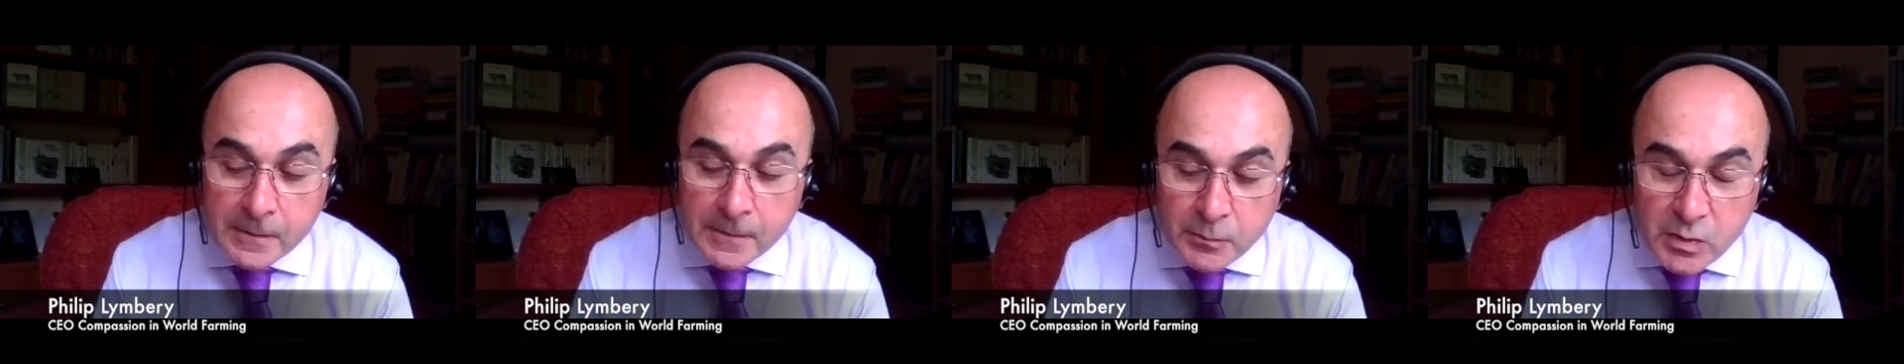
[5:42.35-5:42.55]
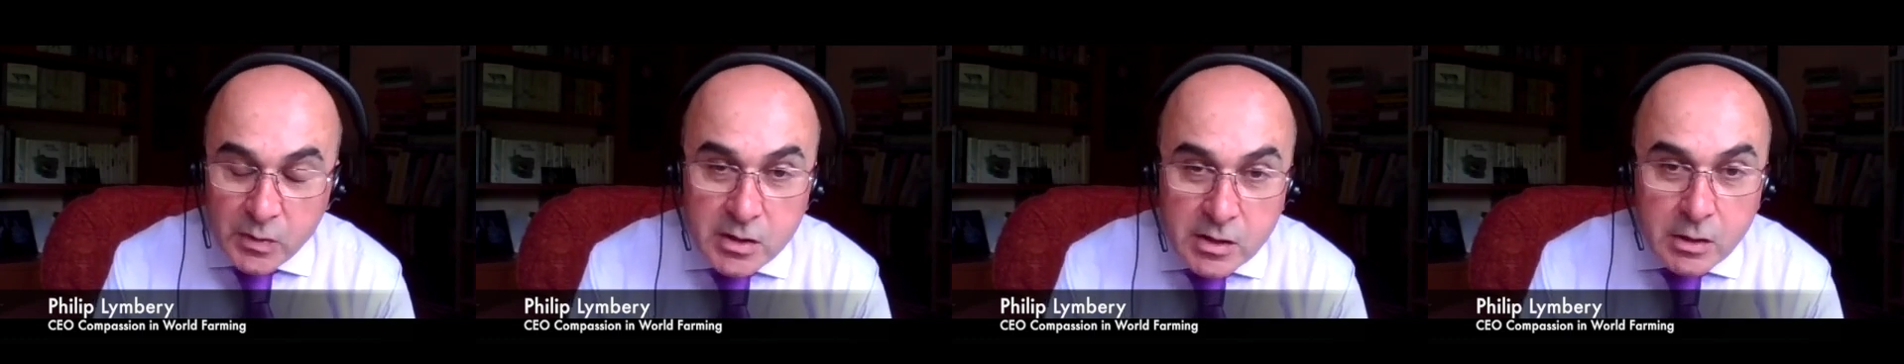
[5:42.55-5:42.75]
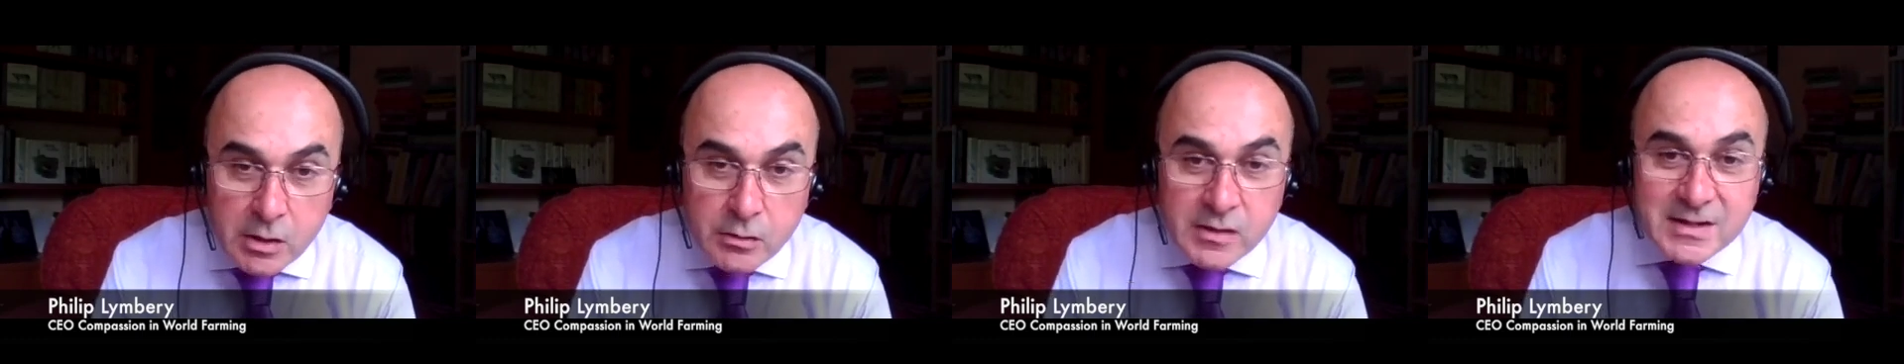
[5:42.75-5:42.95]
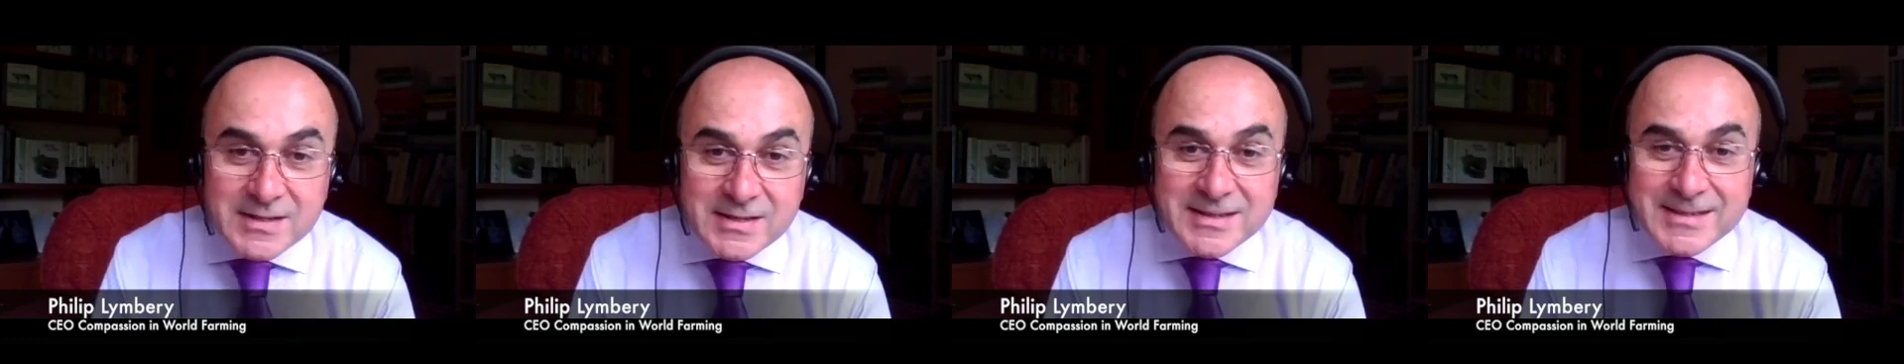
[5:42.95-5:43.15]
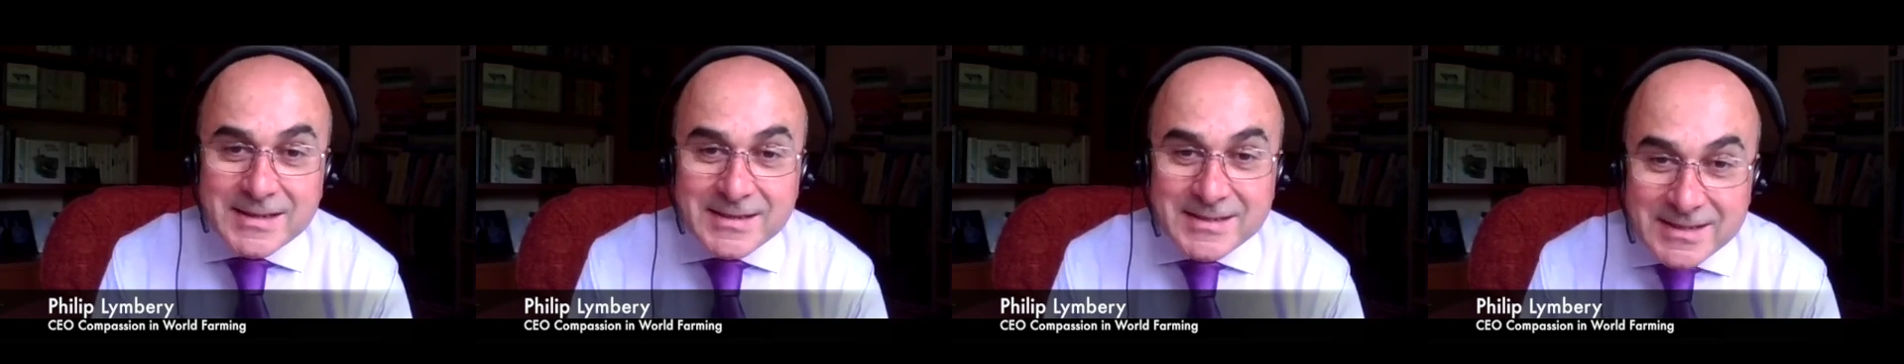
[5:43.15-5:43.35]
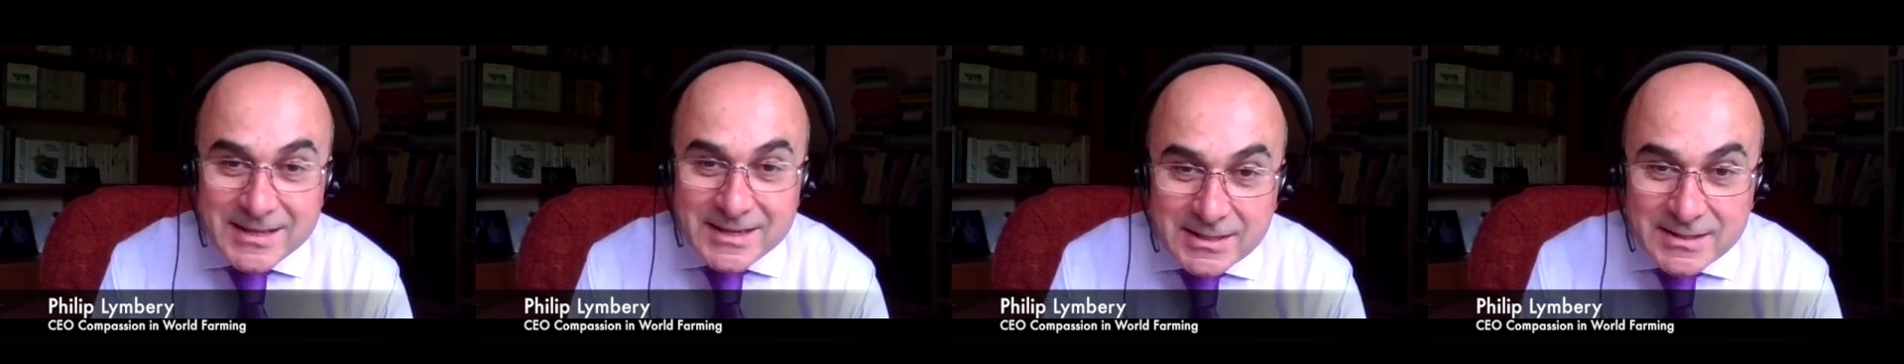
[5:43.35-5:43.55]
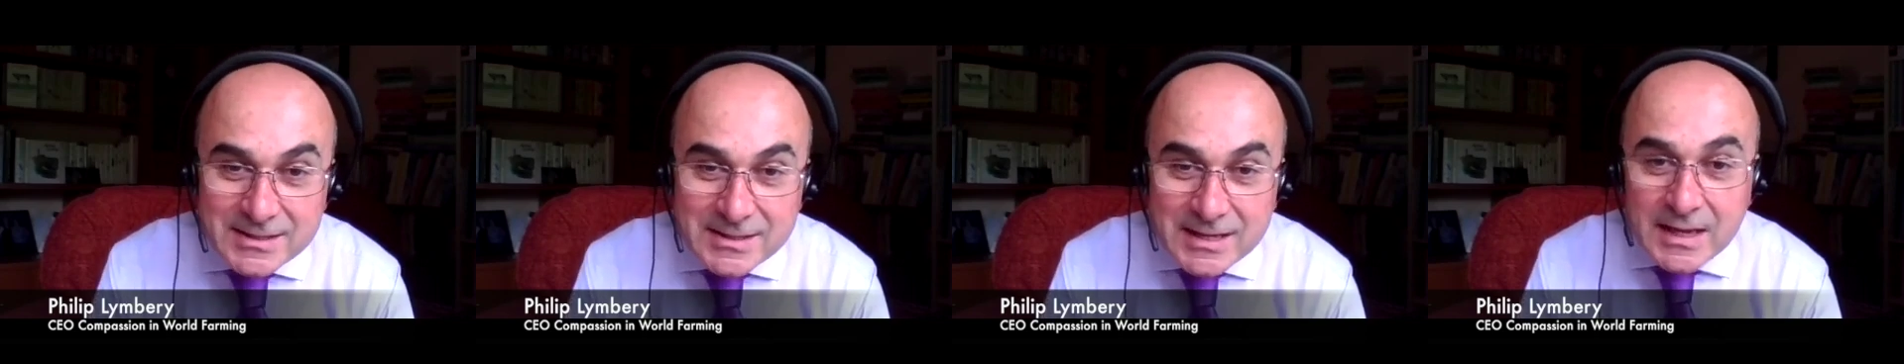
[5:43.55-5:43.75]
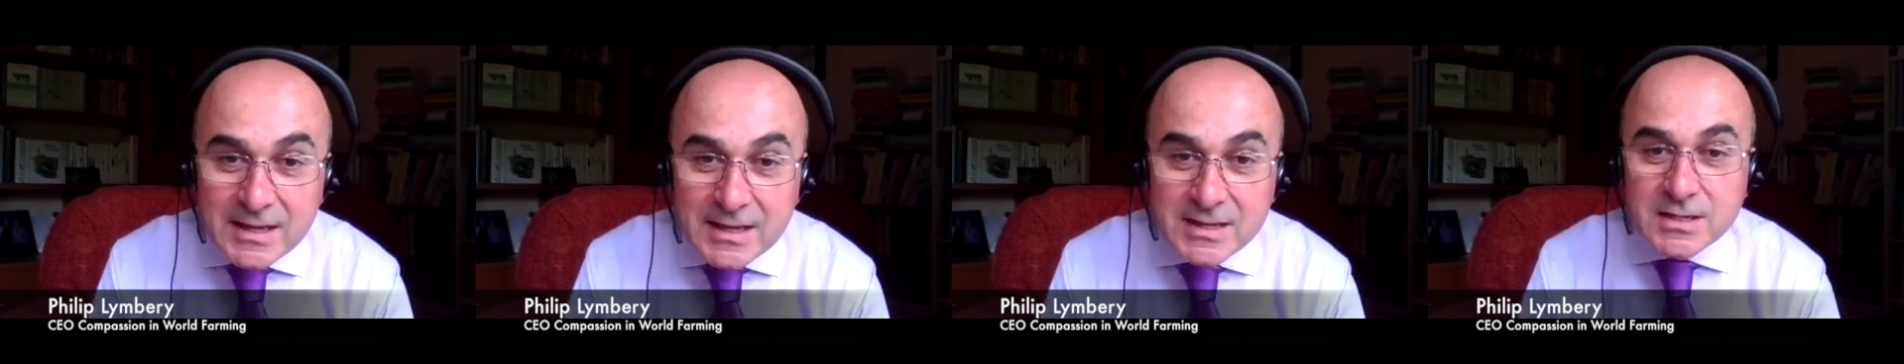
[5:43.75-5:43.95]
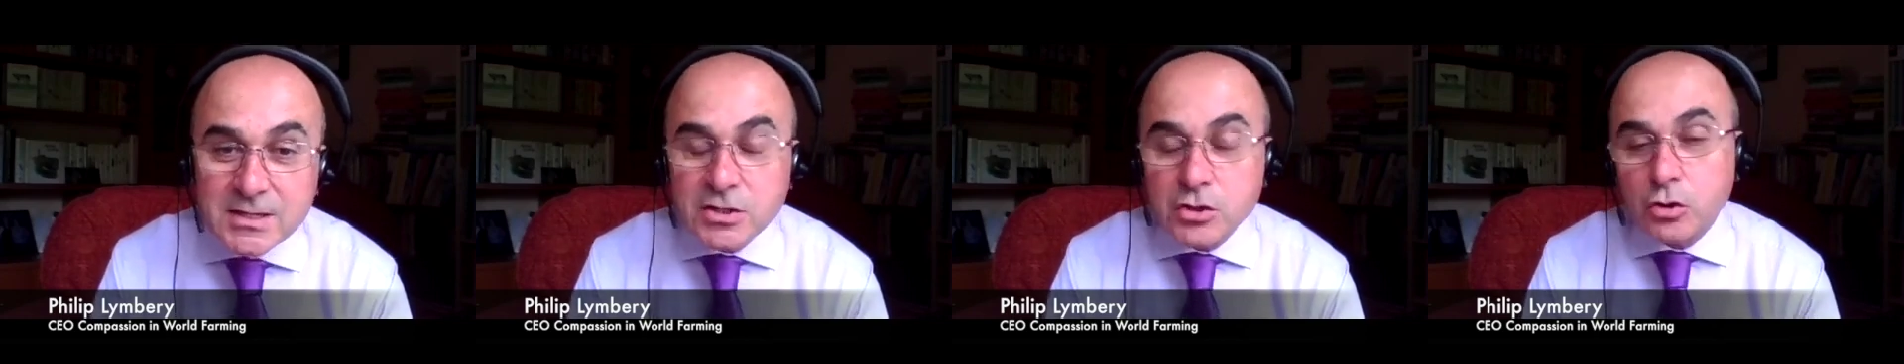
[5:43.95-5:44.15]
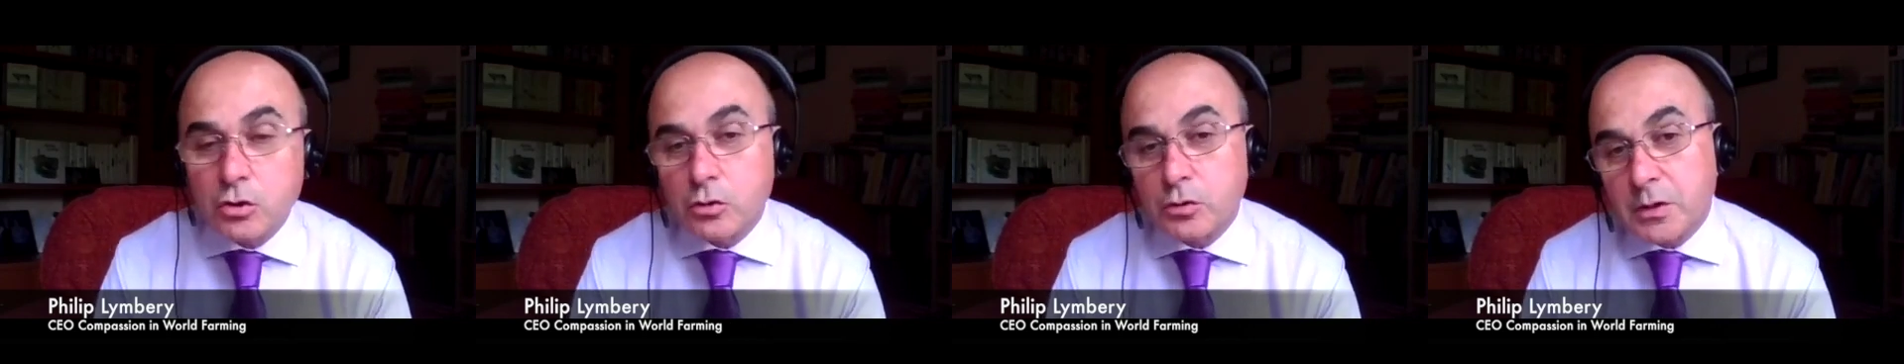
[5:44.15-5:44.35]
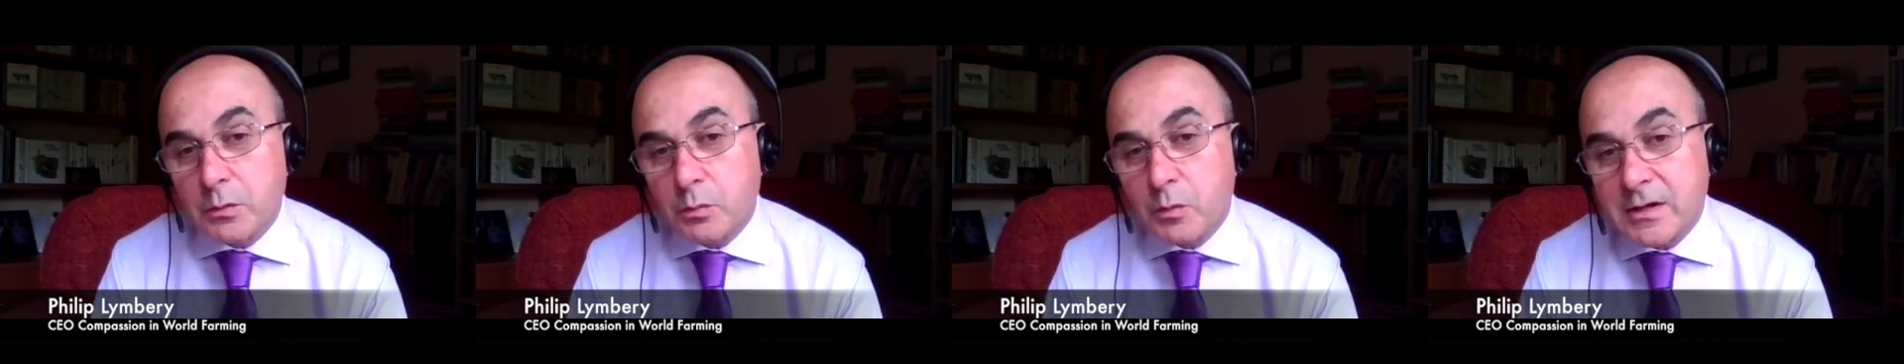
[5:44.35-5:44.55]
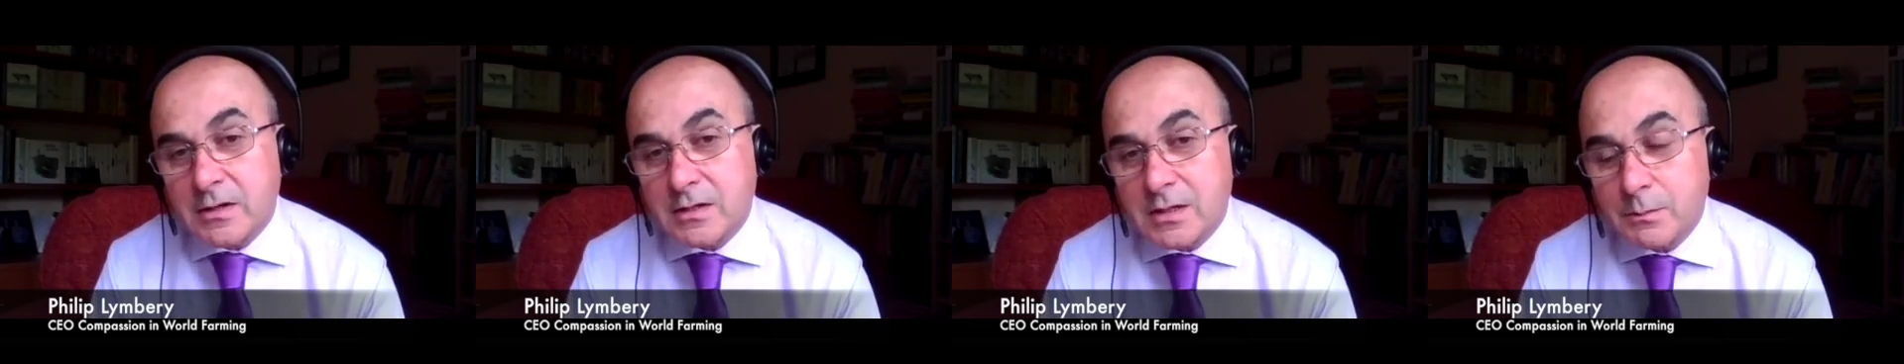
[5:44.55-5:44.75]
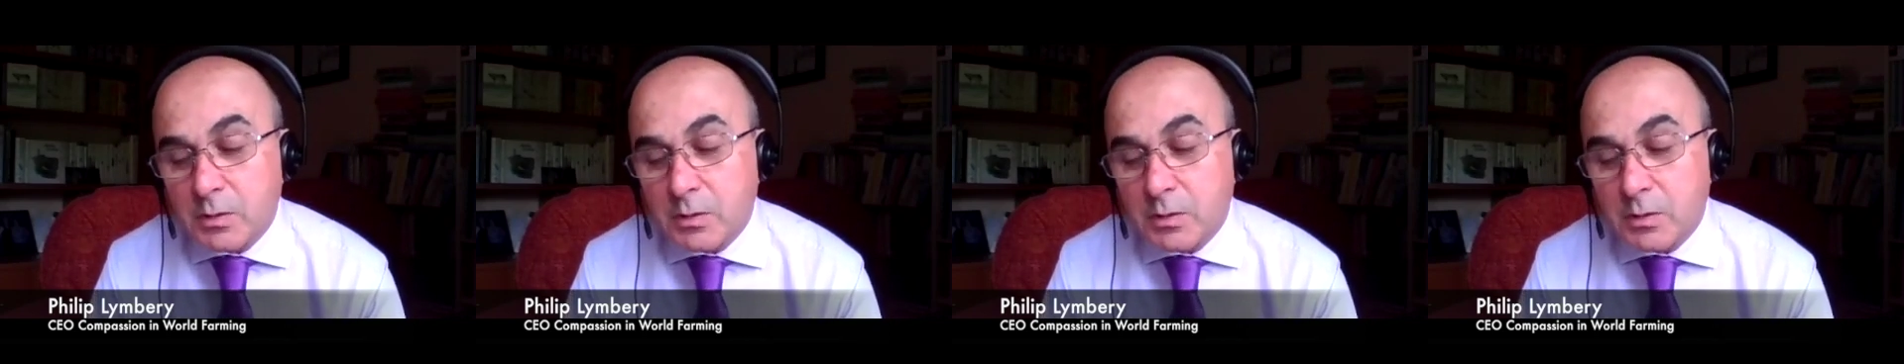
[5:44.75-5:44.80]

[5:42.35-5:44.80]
But you know, this is a success story, Wendy,